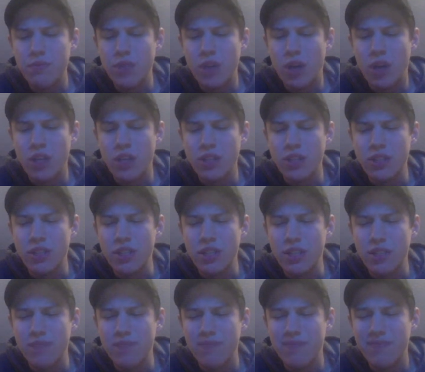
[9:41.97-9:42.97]

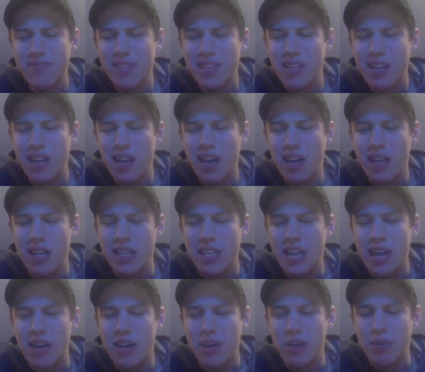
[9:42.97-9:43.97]
Honestly, I
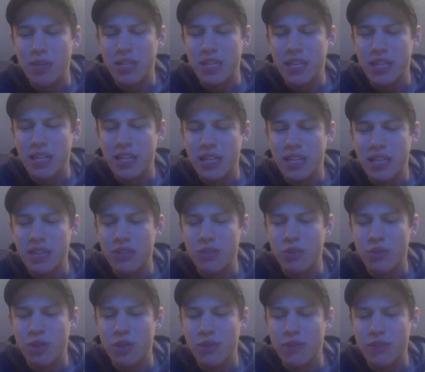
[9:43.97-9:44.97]
doubt I'll be taking either
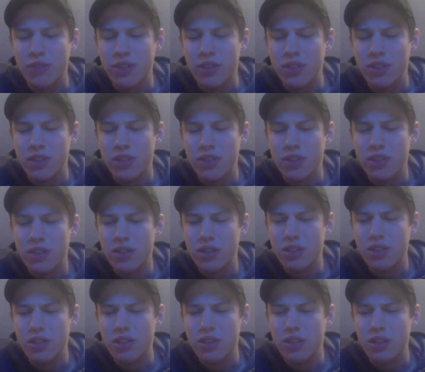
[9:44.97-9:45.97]
one of the
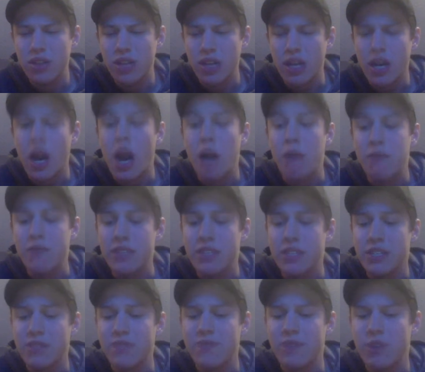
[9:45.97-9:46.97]
like
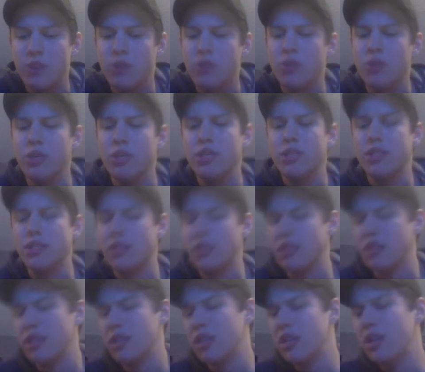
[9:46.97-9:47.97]
obvious vote
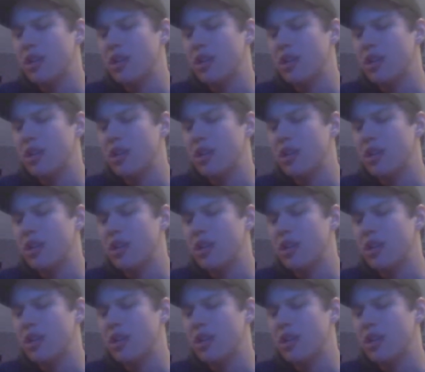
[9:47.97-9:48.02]
twists